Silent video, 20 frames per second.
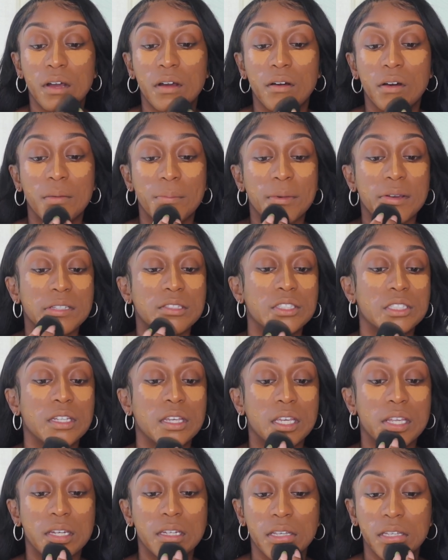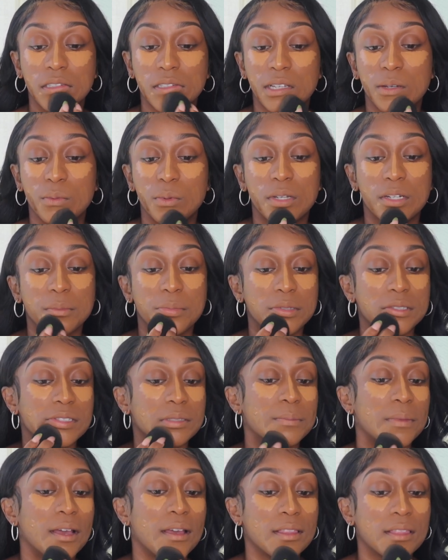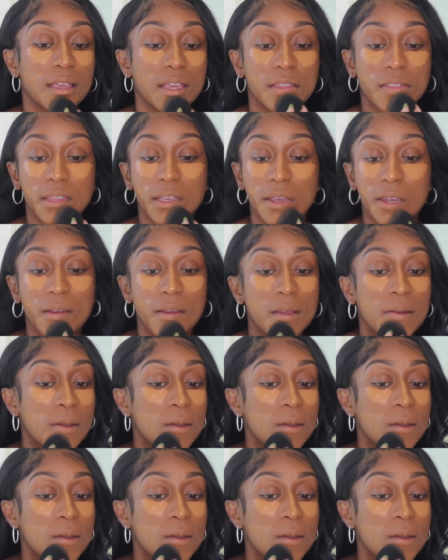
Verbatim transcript: on my chin because I want to put some highlight there.